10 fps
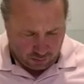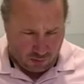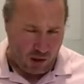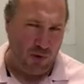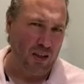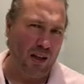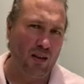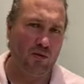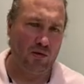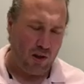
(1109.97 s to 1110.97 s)
We take
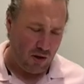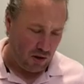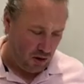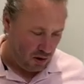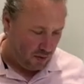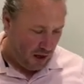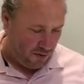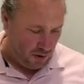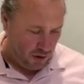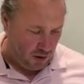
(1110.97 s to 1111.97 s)
lots and lots of
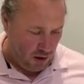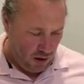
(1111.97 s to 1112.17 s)
effort,